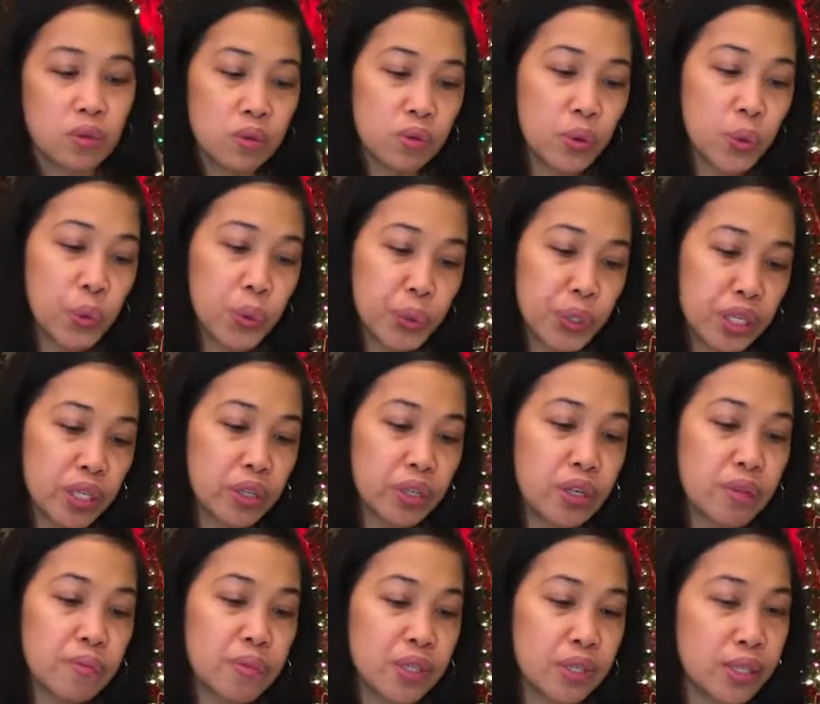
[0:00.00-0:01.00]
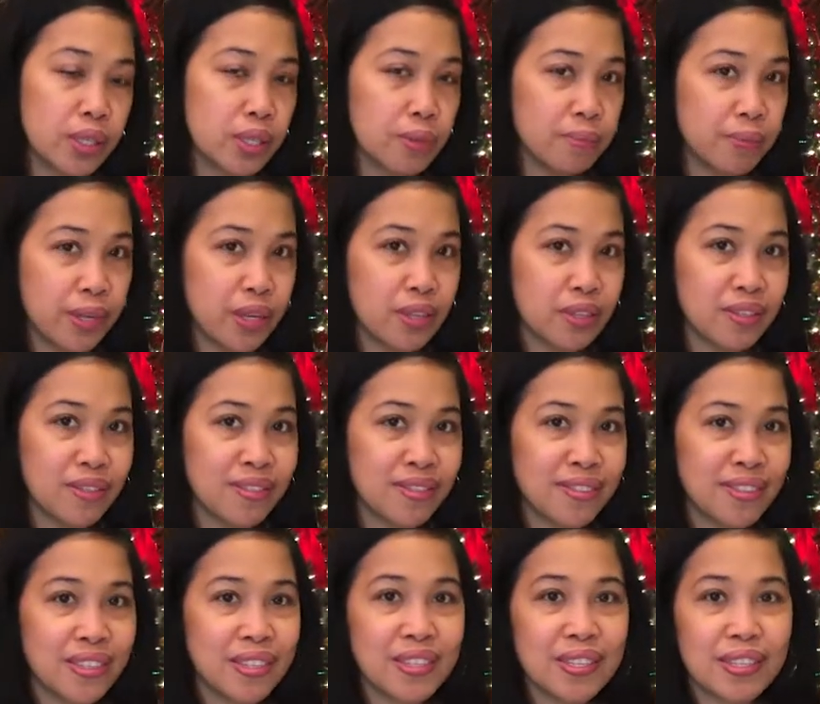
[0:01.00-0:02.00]
Coconut cream is the best.
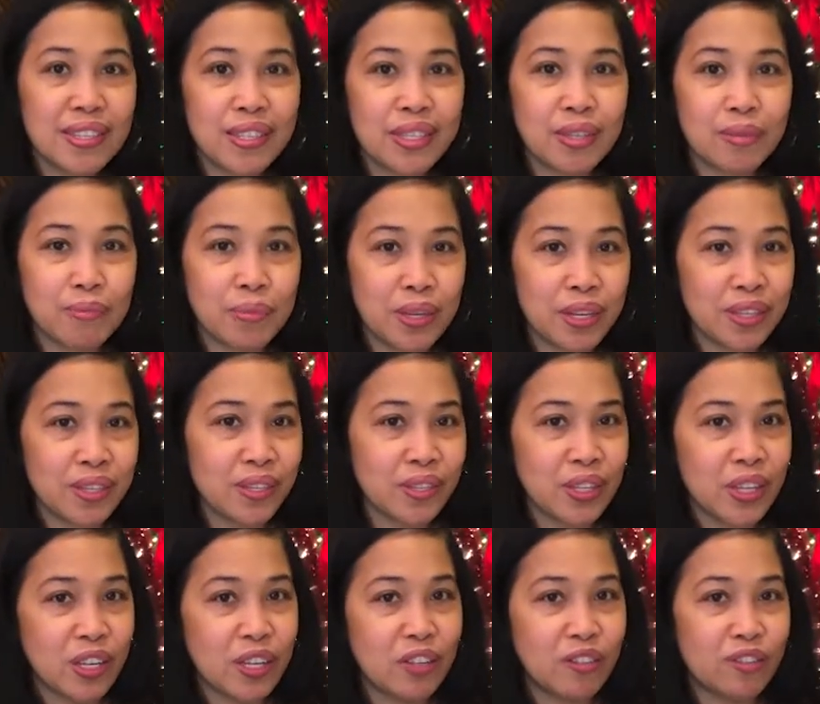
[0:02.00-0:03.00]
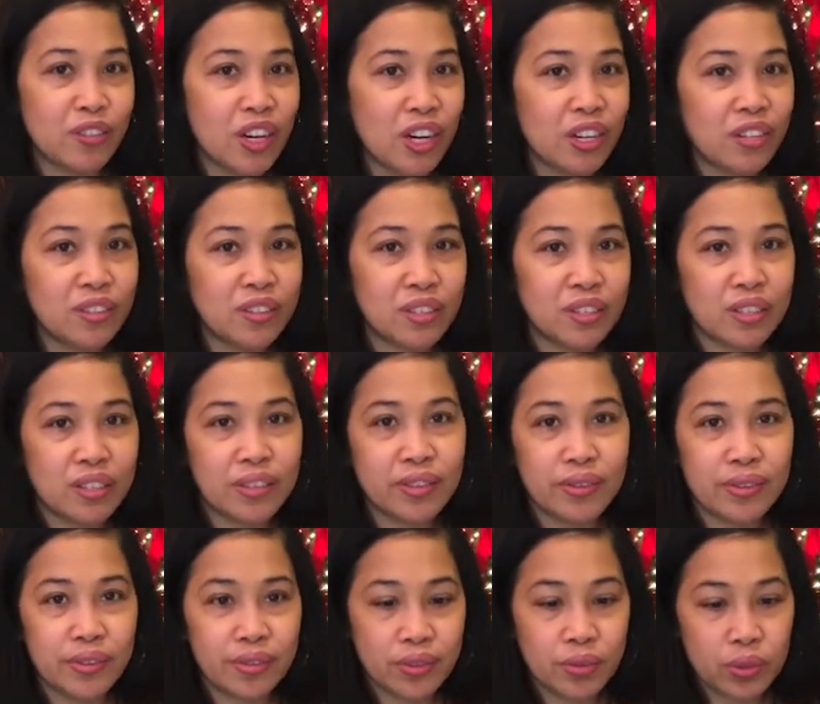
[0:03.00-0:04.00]
This is the best than other.
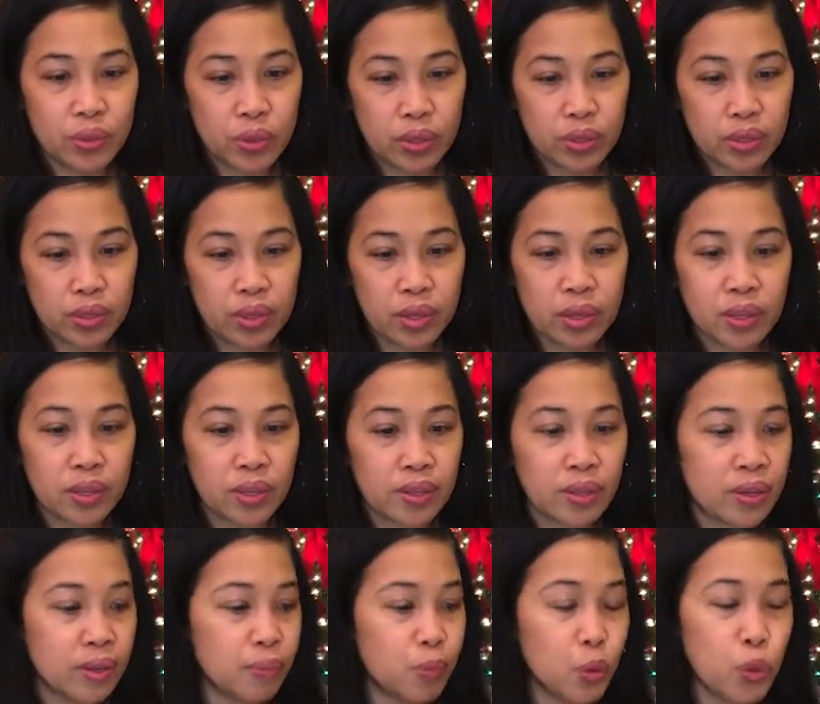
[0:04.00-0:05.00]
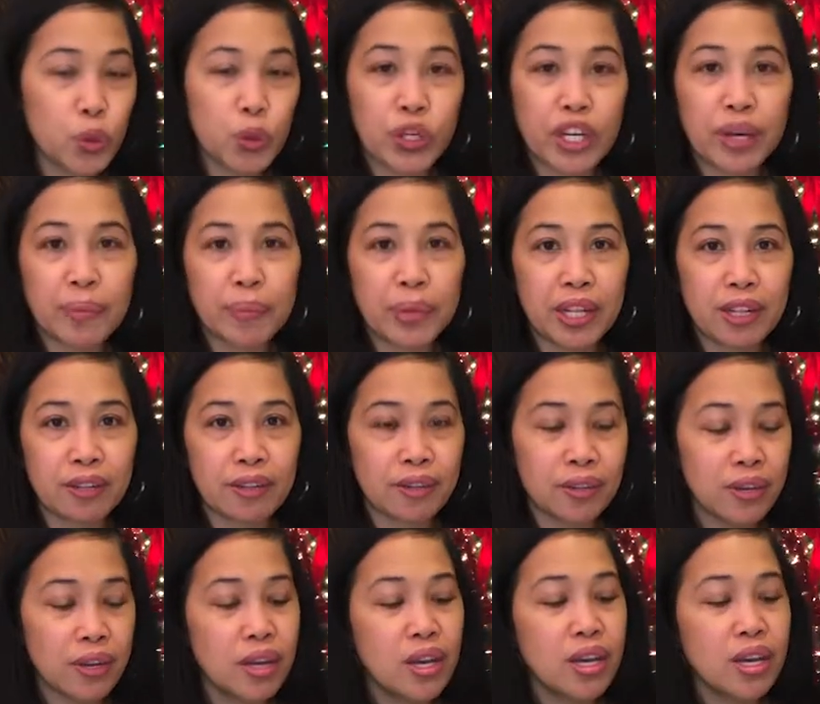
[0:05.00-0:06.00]
They have coconut milk,
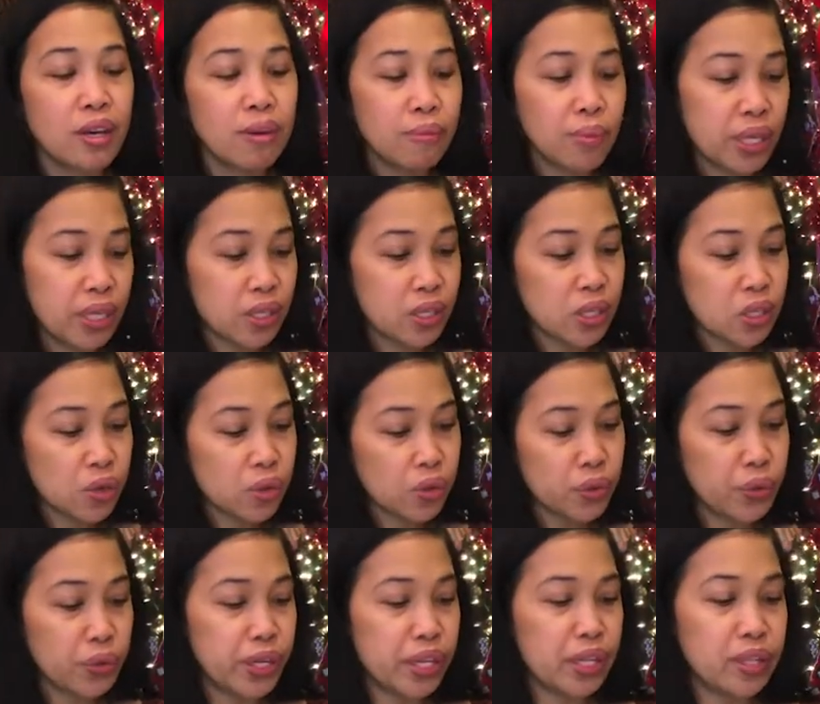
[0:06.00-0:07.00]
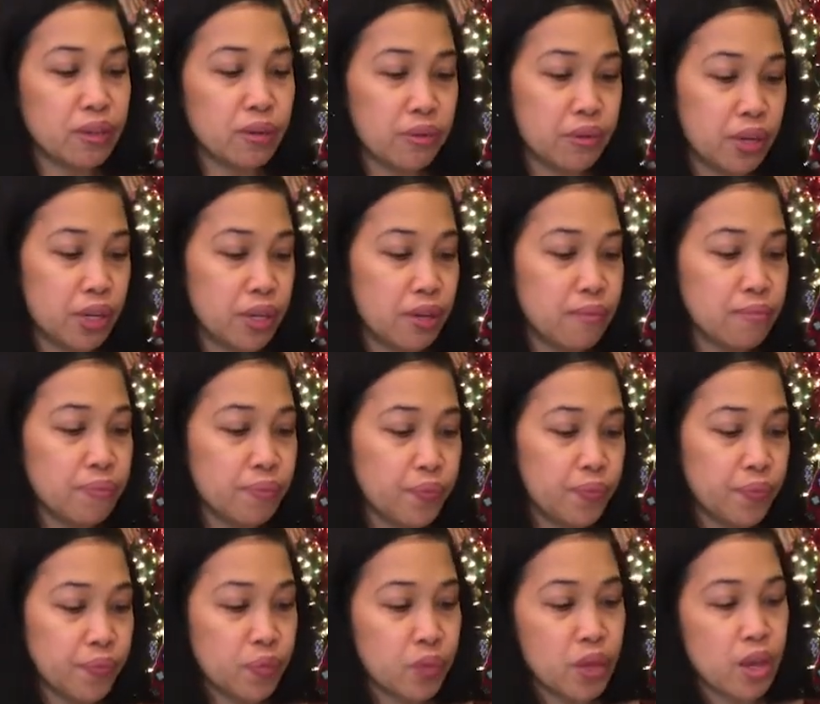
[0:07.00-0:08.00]
but this coconut cream
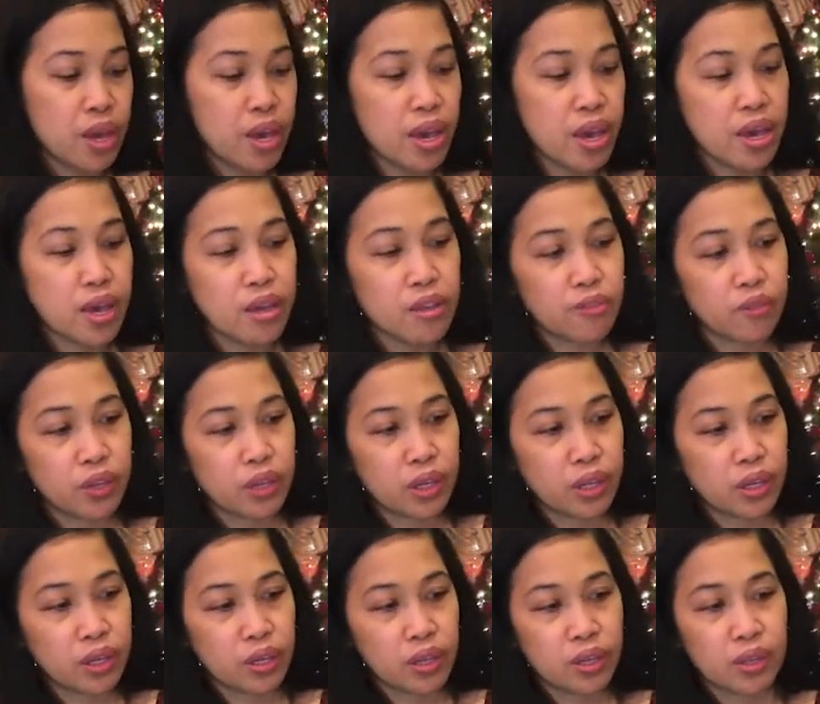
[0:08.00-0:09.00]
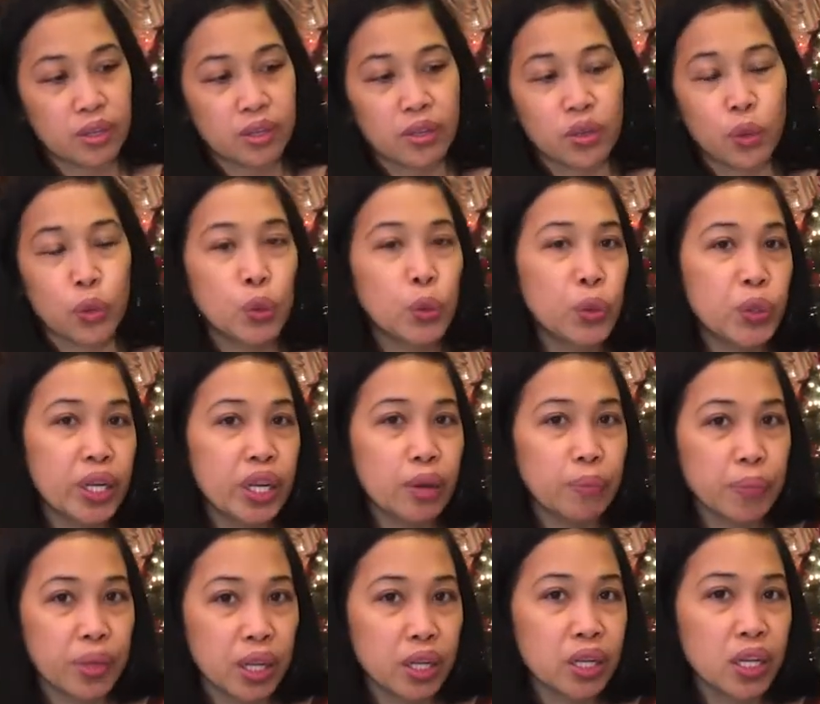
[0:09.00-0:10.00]
and the
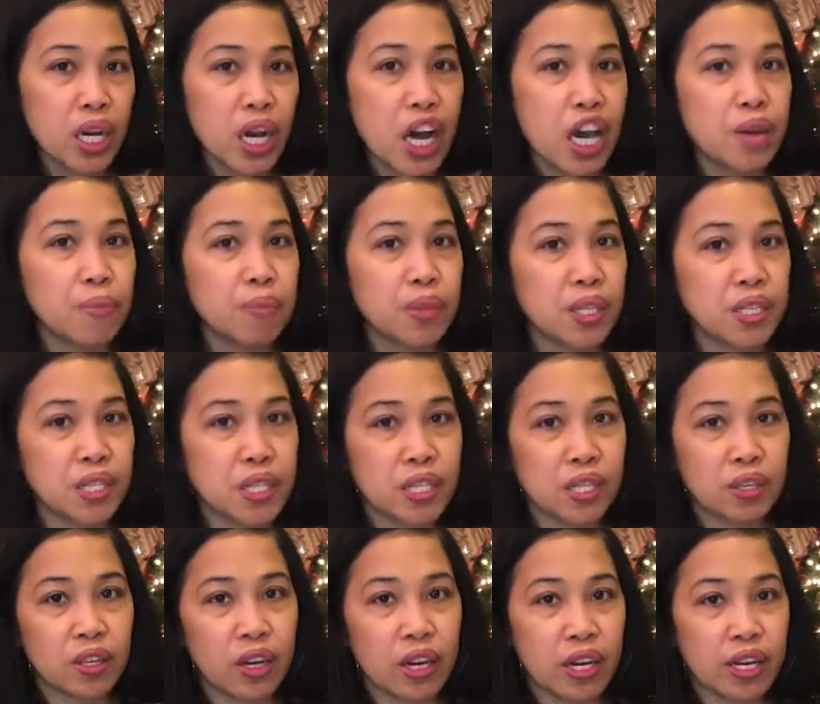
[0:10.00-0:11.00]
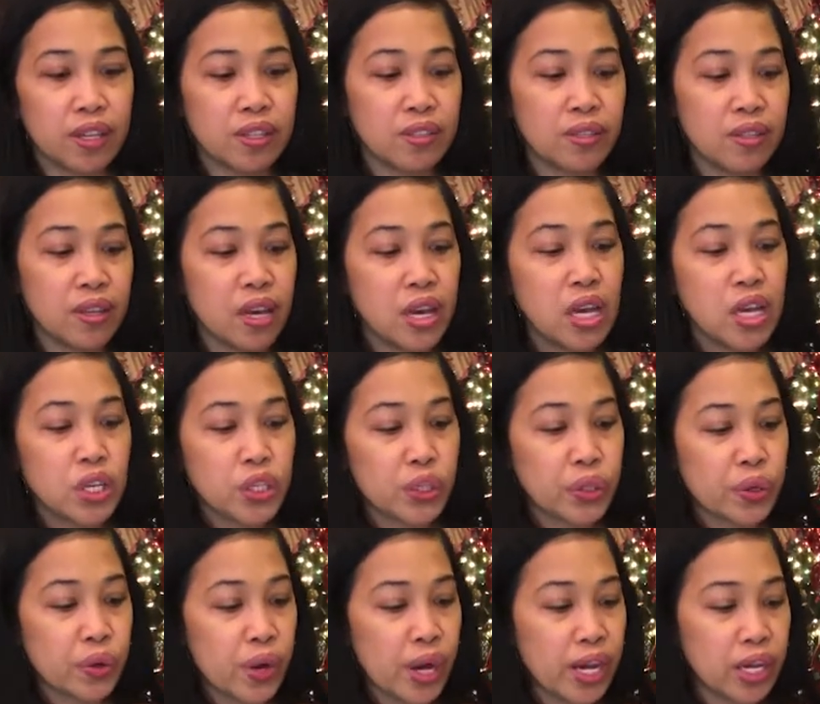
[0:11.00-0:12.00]
coconut milk, I mix it, guys.
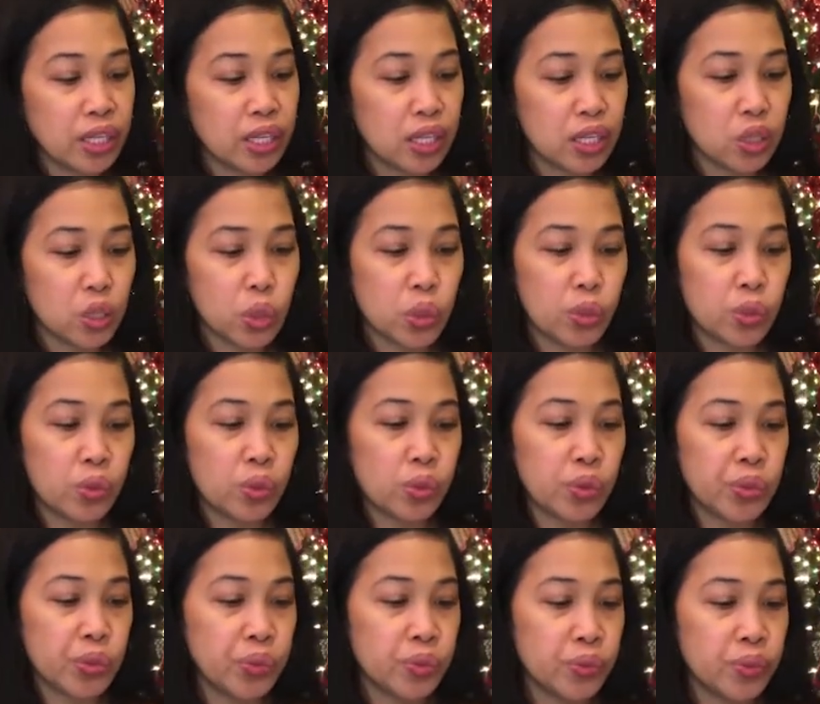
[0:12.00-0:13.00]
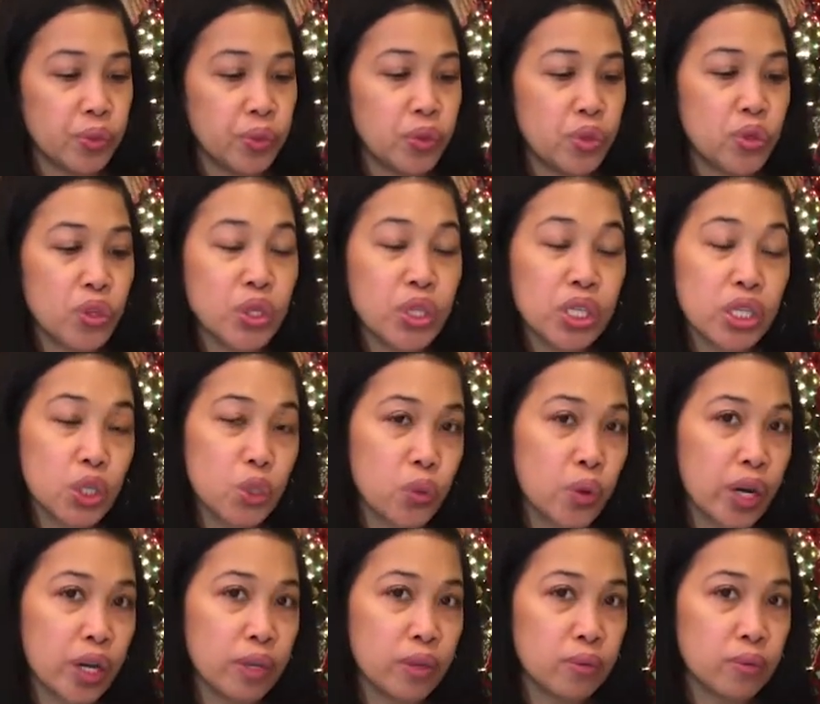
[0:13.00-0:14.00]
So I need to use this
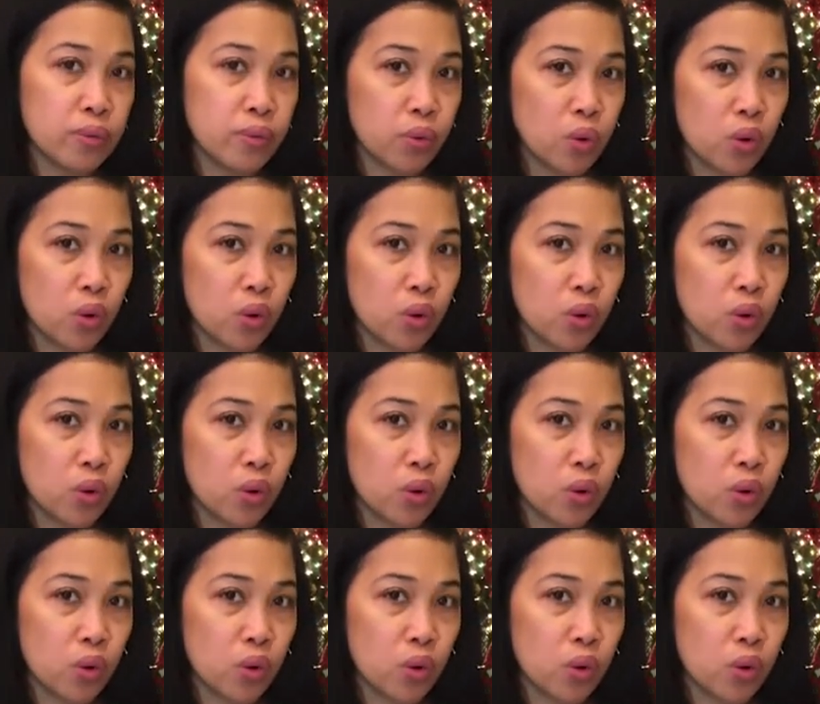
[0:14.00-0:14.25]
one.